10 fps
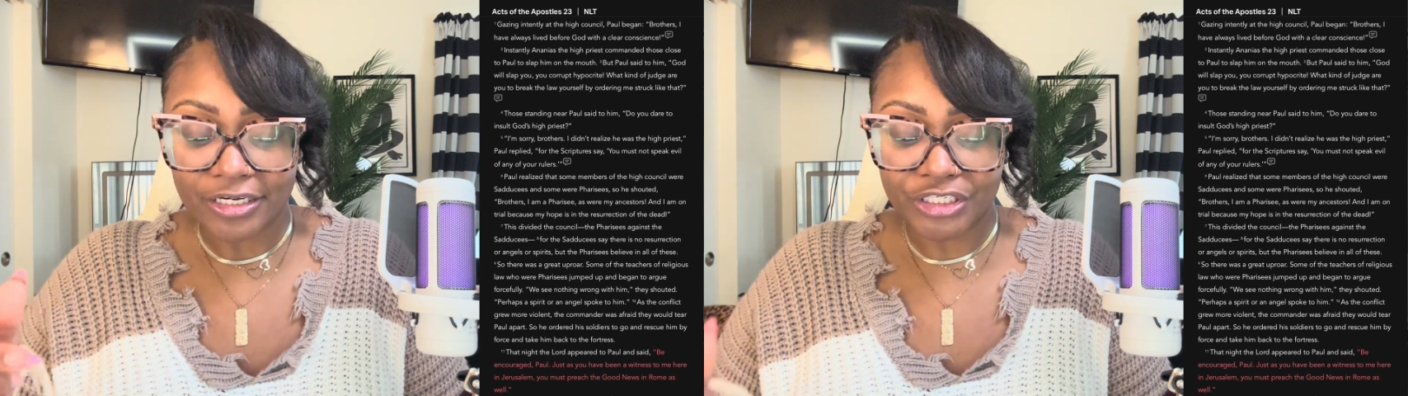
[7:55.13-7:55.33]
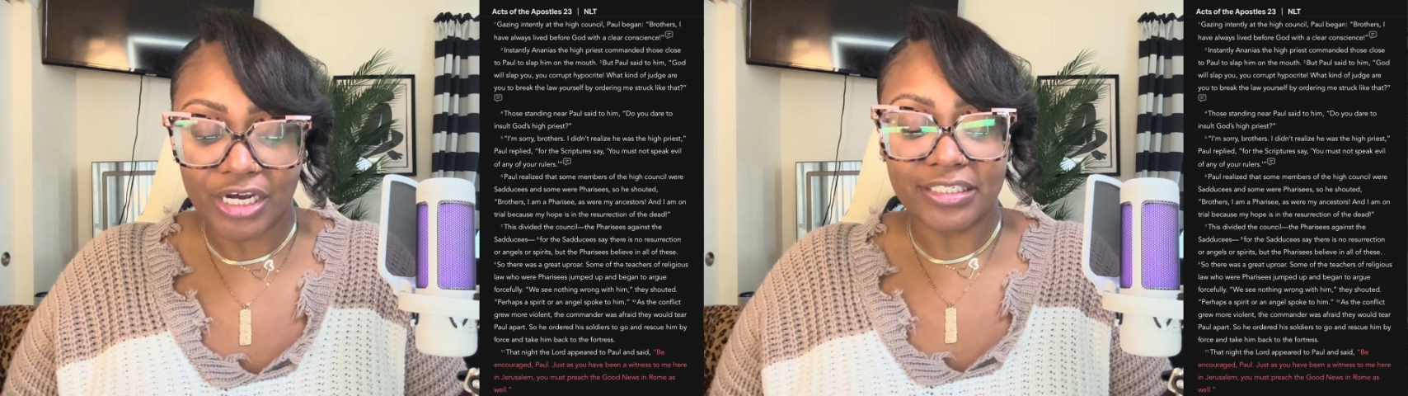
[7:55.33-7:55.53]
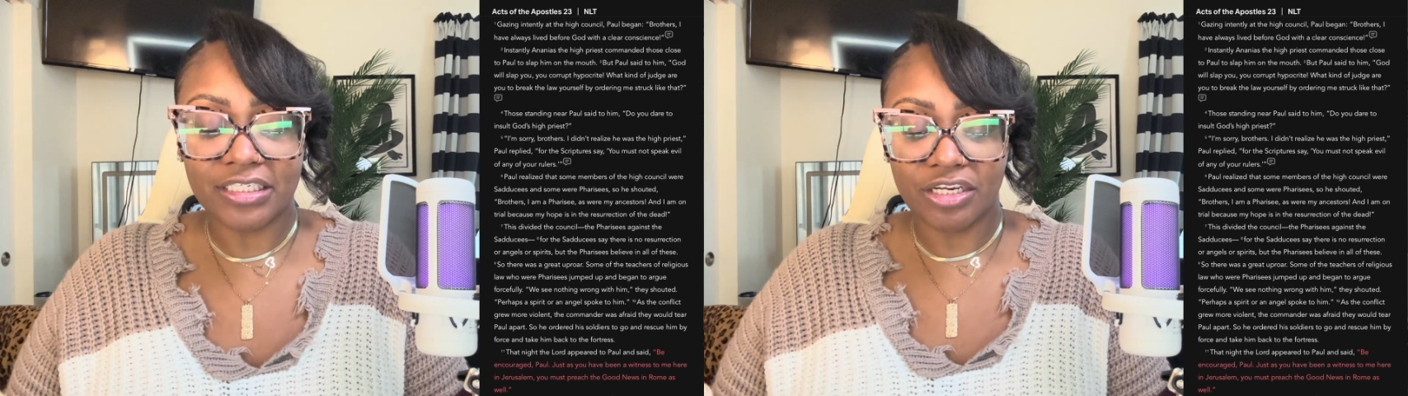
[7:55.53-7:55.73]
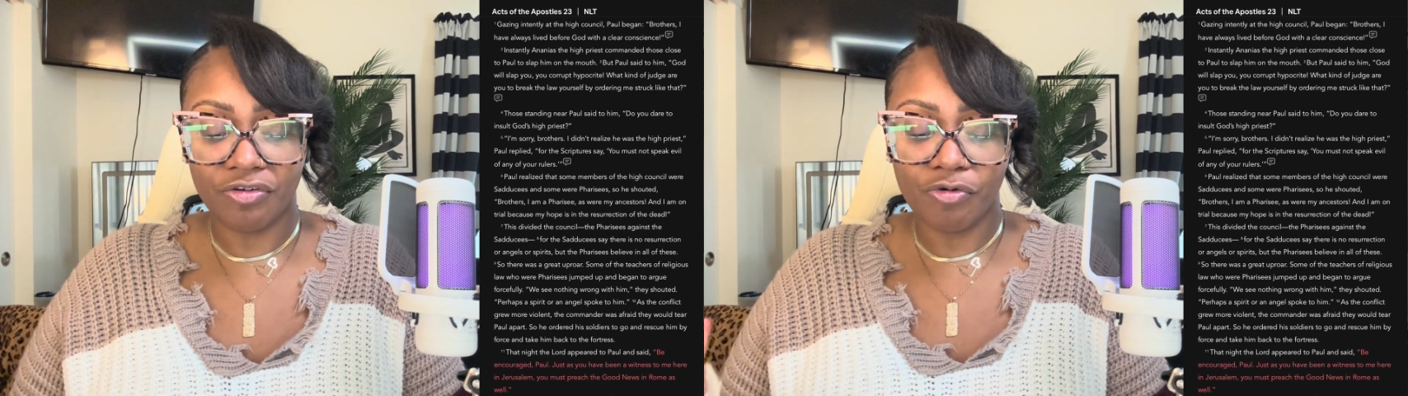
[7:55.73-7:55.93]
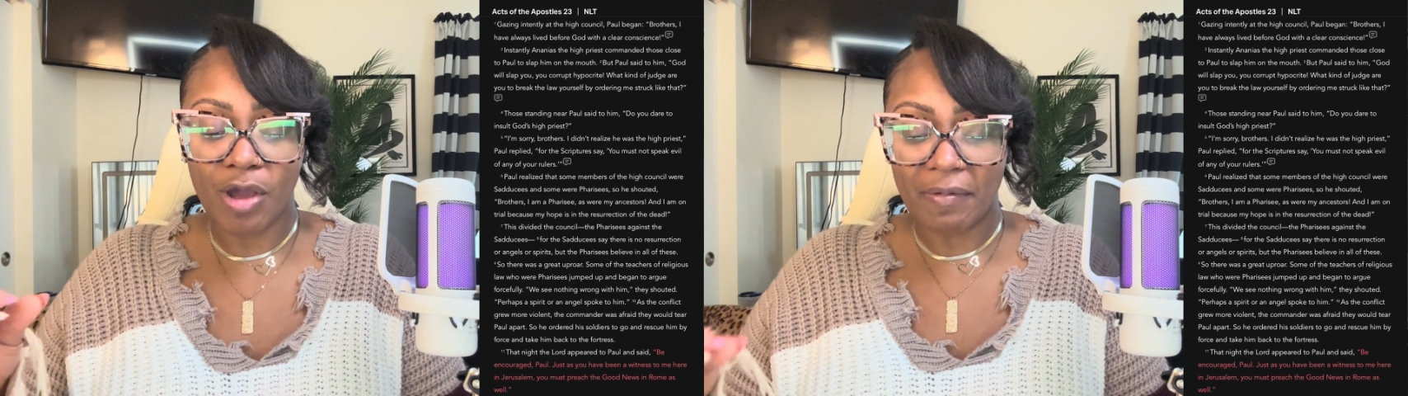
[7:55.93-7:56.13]
Just as
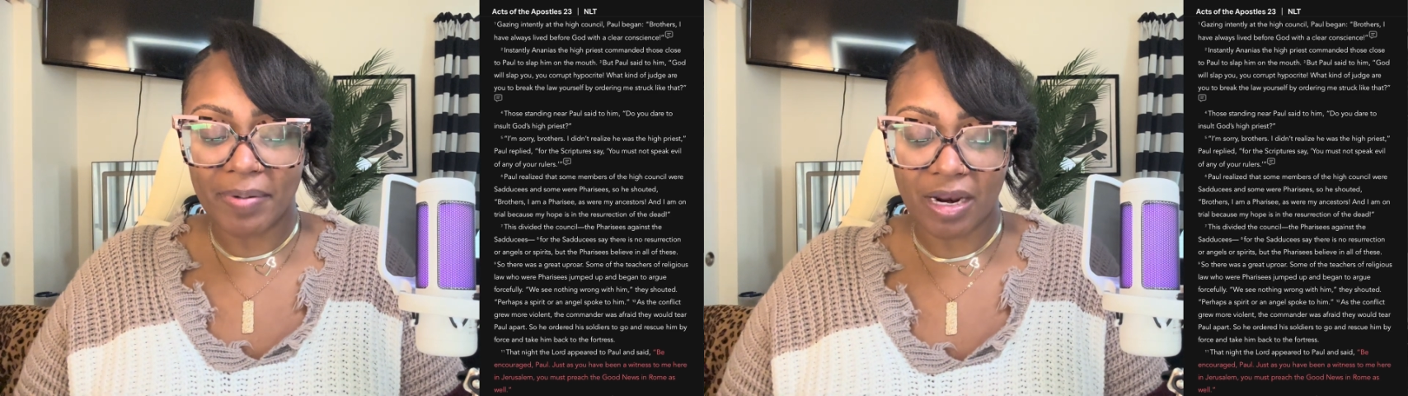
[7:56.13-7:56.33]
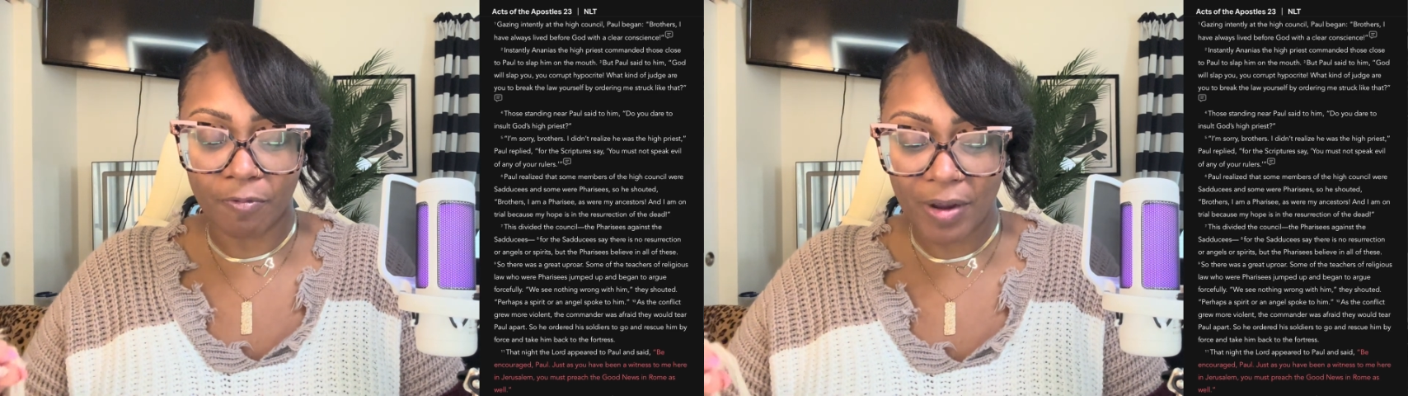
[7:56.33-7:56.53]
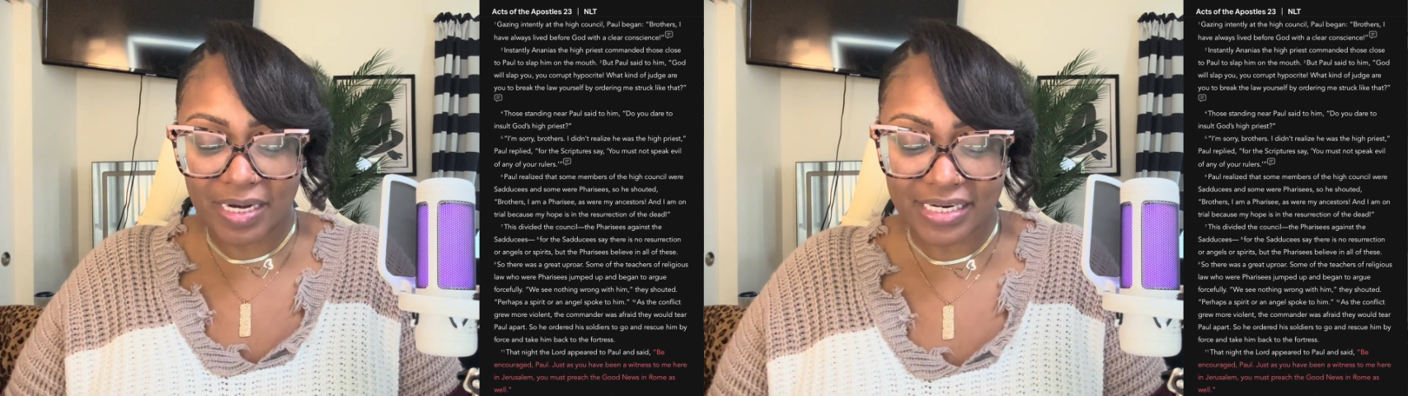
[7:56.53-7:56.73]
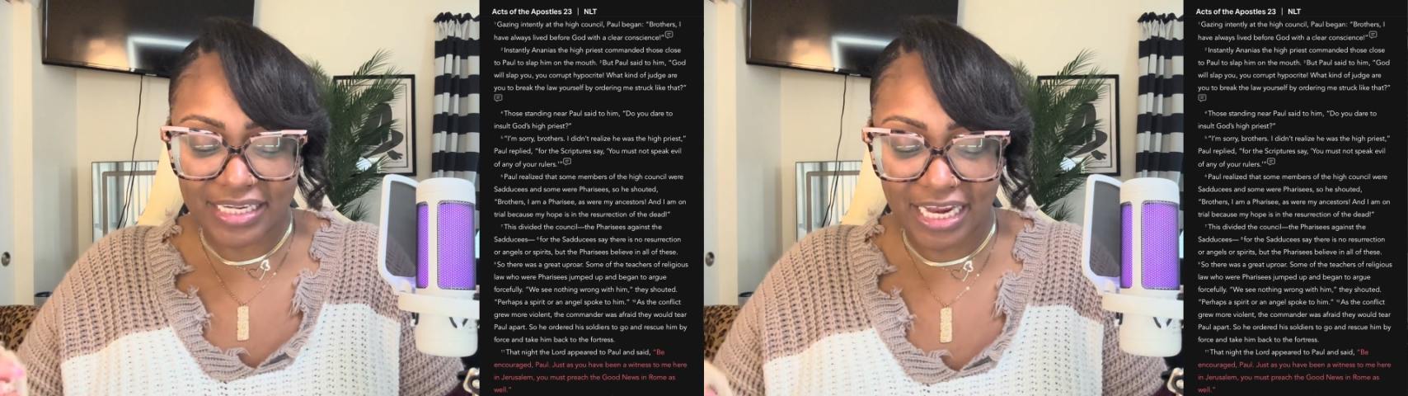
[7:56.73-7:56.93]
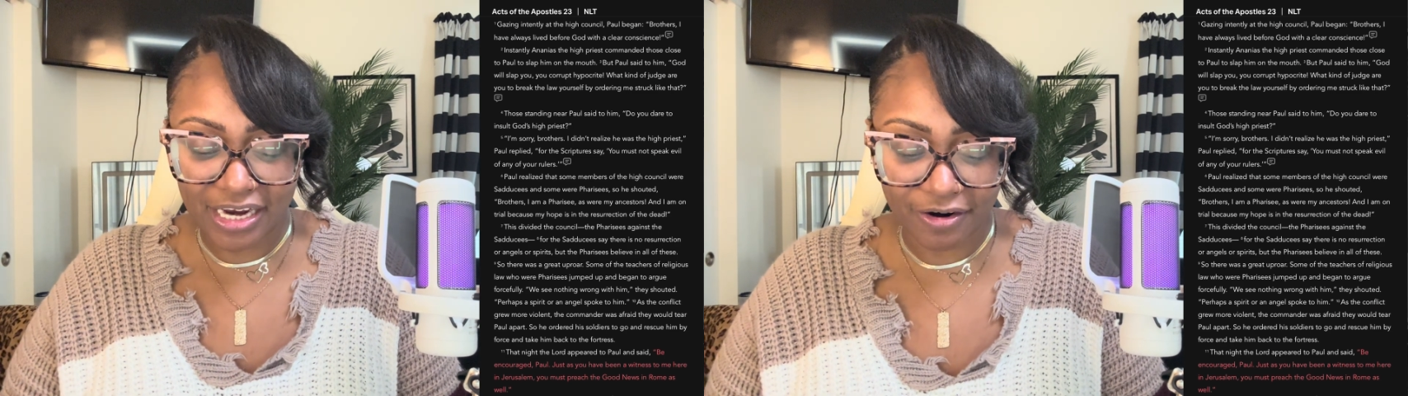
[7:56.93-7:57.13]
you have been a witness
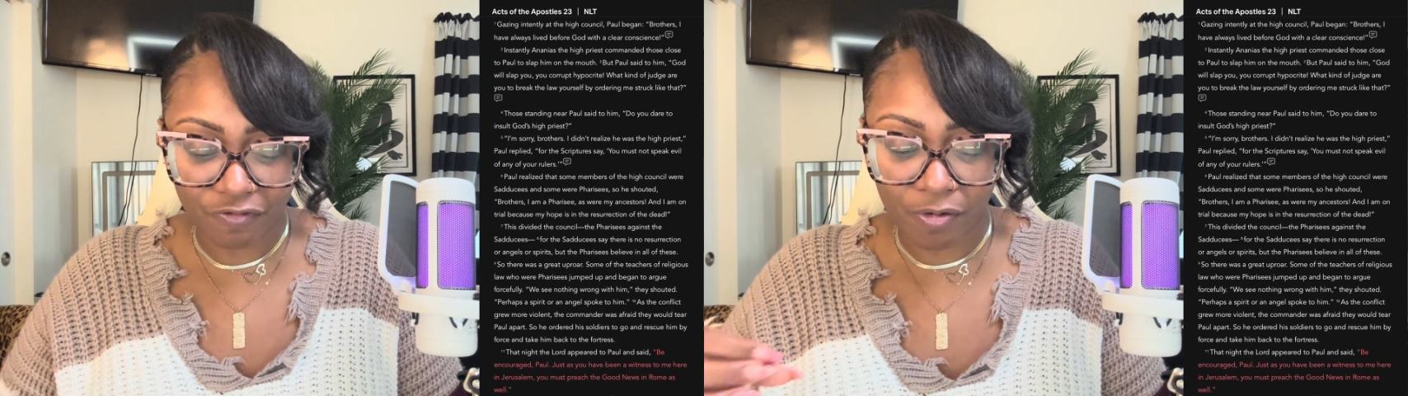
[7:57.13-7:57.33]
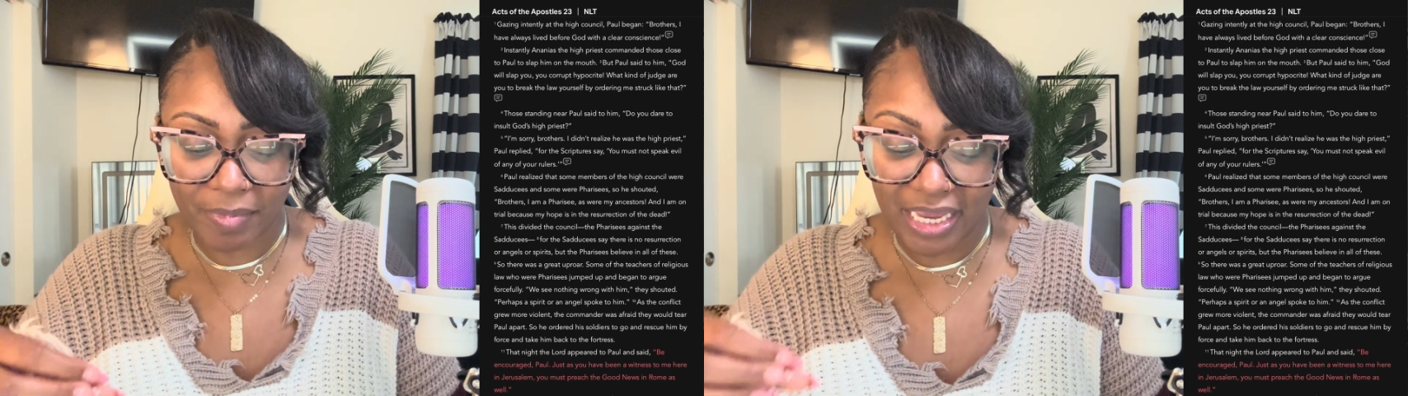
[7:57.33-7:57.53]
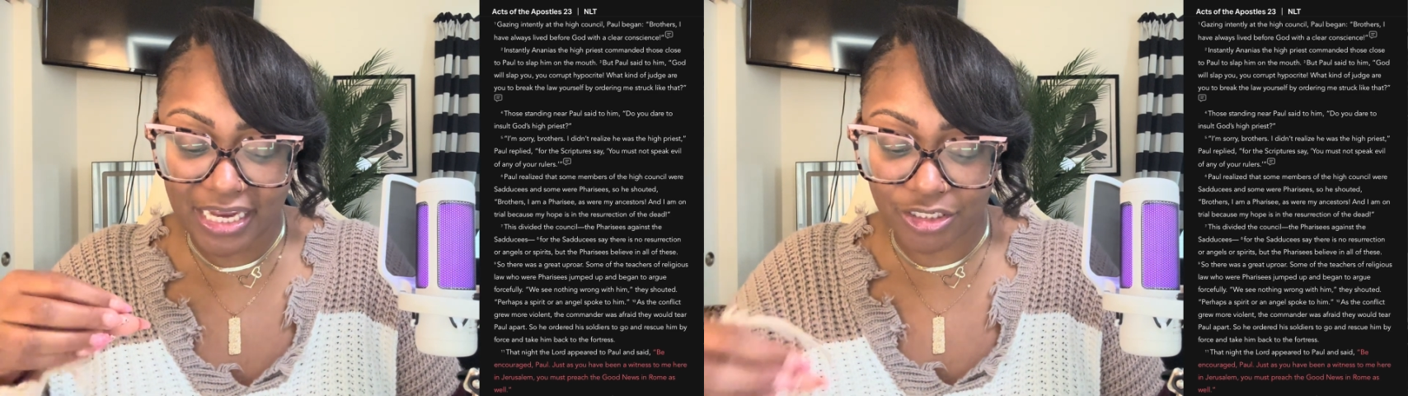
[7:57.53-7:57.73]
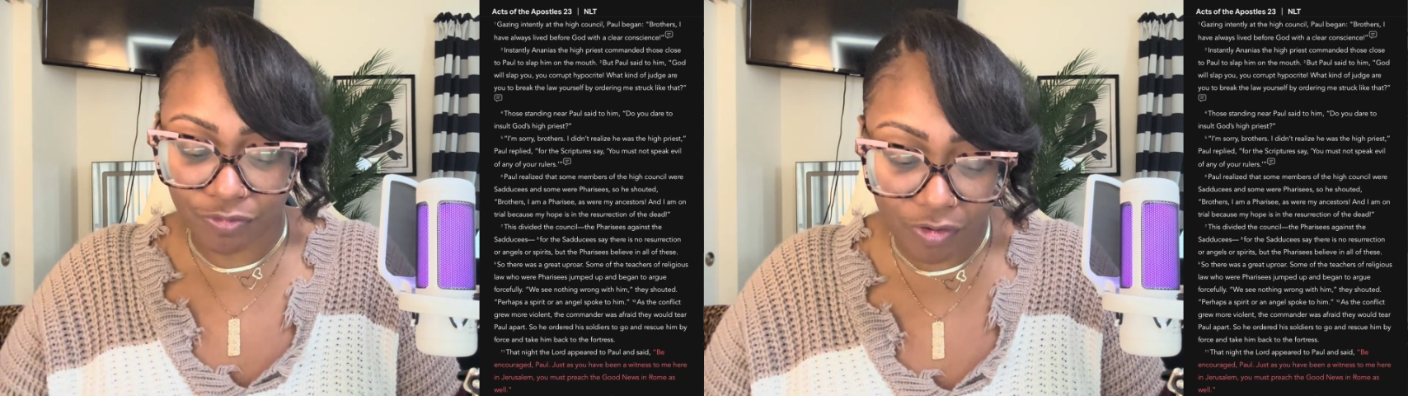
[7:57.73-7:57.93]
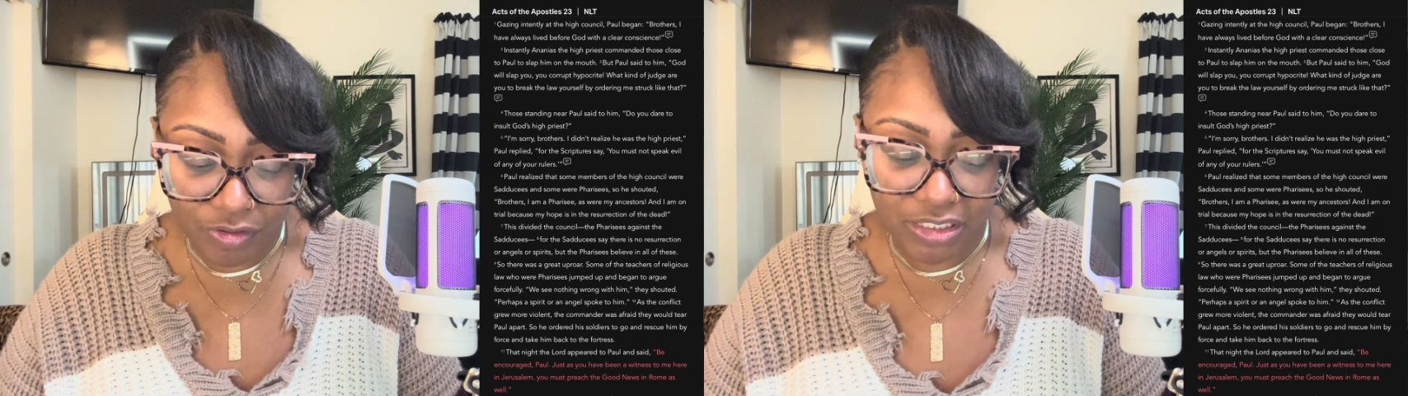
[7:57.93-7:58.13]
here for me in
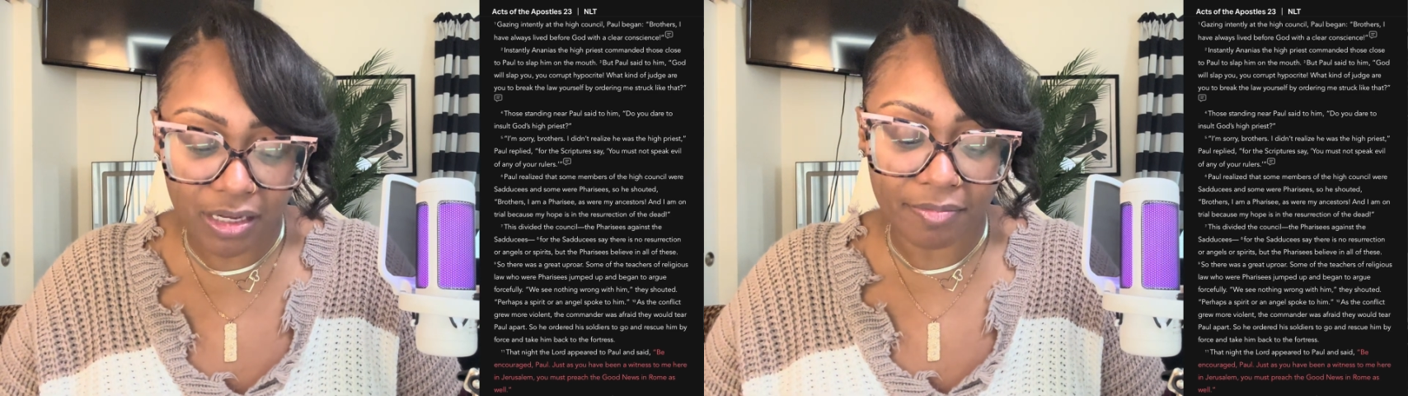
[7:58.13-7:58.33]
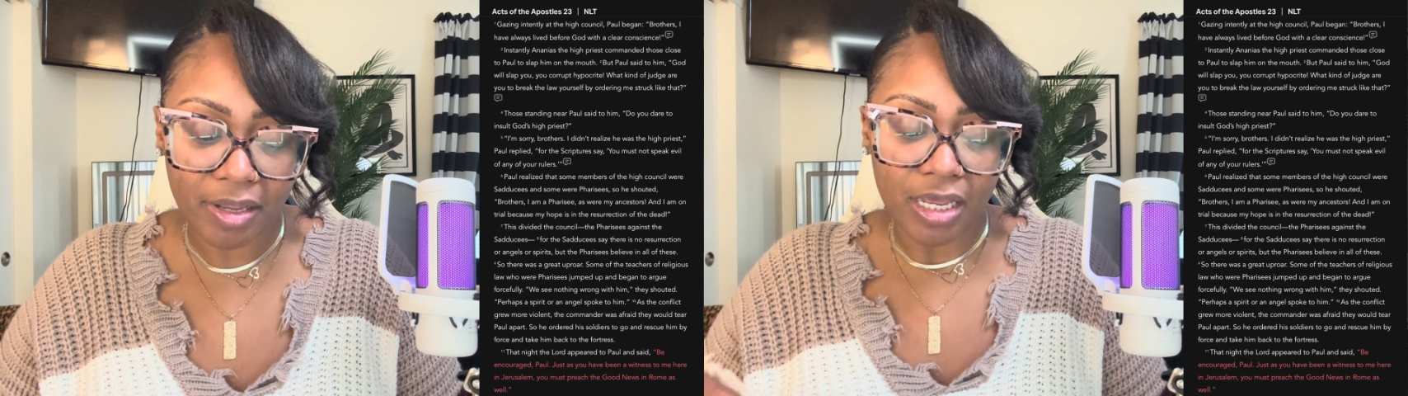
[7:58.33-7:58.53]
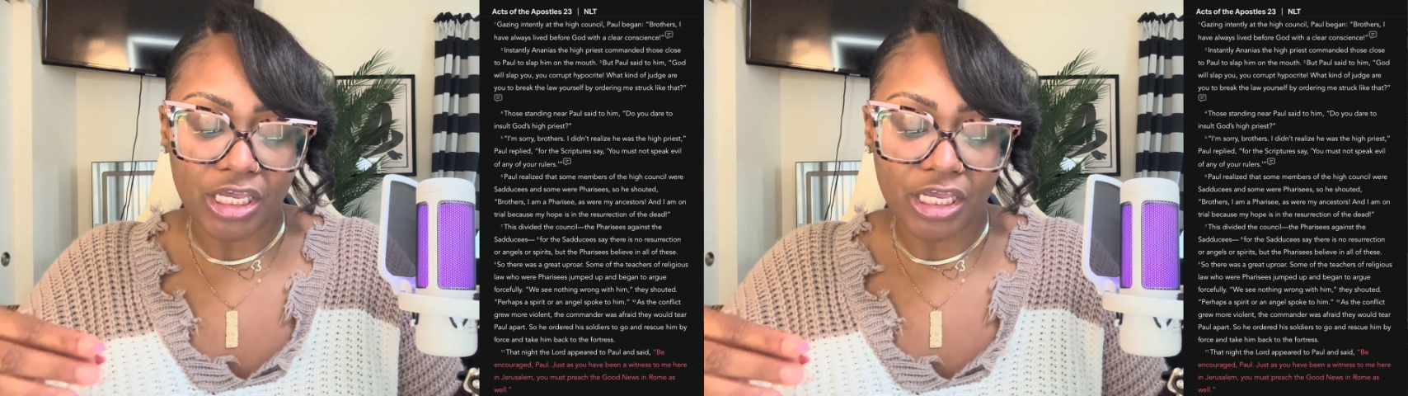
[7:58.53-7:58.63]
Jerusalem,